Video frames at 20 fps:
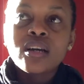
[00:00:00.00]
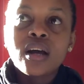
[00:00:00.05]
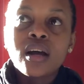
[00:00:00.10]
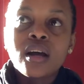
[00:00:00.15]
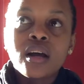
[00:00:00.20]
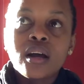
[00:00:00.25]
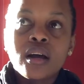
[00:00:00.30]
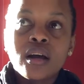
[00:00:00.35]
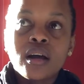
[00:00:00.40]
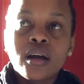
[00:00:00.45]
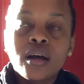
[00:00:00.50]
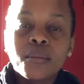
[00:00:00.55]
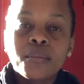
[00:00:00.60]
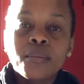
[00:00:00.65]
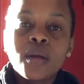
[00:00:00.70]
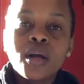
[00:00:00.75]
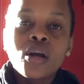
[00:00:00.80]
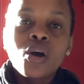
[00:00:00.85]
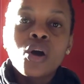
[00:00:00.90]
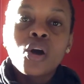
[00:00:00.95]

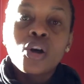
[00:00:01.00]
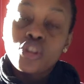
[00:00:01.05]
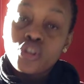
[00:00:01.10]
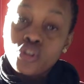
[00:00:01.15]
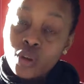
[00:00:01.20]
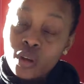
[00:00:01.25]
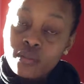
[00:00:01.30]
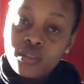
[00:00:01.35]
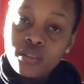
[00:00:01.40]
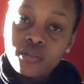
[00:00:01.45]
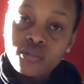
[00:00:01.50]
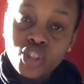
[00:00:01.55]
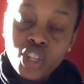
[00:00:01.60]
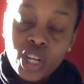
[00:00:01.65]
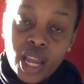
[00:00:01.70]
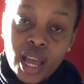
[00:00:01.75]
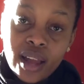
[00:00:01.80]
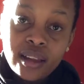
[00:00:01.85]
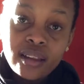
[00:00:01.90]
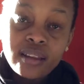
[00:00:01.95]
on the 12th of
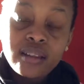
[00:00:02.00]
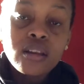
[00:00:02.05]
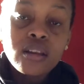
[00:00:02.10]
July.